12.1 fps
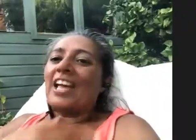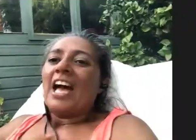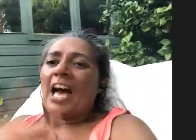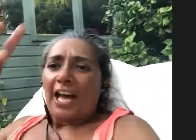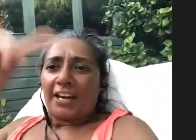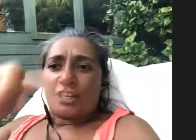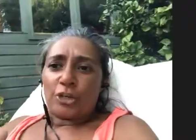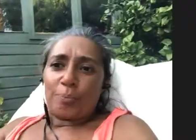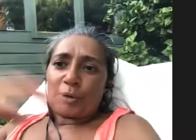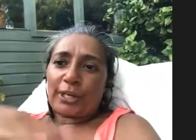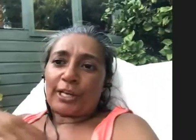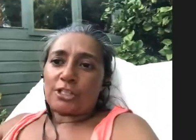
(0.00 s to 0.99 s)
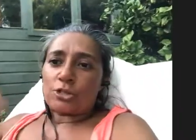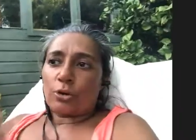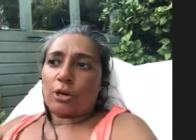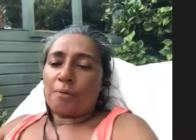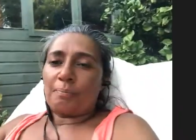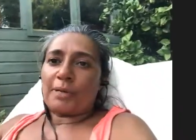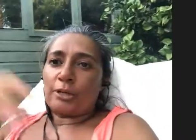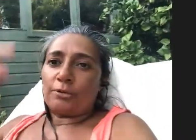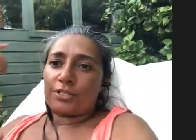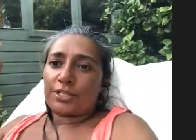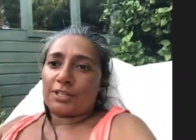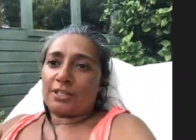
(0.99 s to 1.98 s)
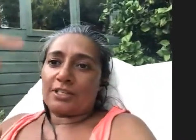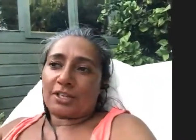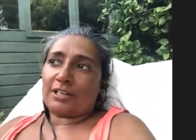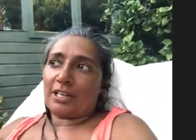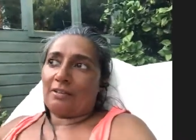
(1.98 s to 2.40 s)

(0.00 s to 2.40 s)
Okay. And are you putting this all on mute so you don't hear?